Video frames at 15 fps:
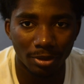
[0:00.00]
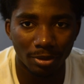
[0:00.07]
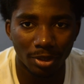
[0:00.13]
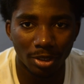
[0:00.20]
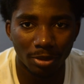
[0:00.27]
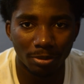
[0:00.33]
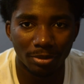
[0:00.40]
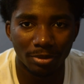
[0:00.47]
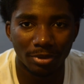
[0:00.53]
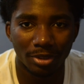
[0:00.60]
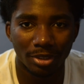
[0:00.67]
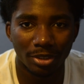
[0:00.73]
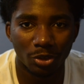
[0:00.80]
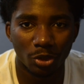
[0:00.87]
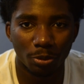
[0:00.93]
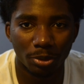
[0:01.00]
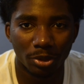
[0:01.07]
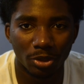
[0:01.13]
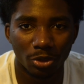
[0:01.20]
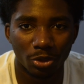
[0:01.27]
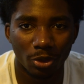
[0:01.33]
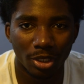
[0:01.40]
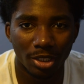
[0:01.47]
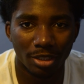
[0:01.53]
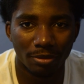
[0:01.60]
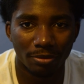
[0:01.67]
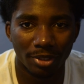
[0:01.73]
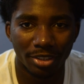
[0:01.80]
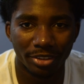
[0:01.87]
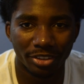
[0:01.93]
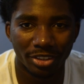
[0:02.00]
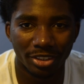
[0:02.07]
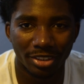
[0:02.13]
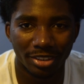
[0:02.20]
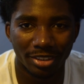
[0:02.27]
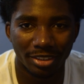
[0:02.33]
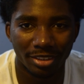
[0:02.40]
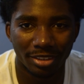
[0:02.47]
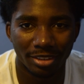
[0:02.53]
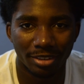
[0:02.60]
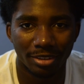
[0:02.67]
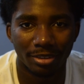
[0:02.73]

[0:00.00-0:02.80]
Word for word: So, just hope you enjoyed the adventures.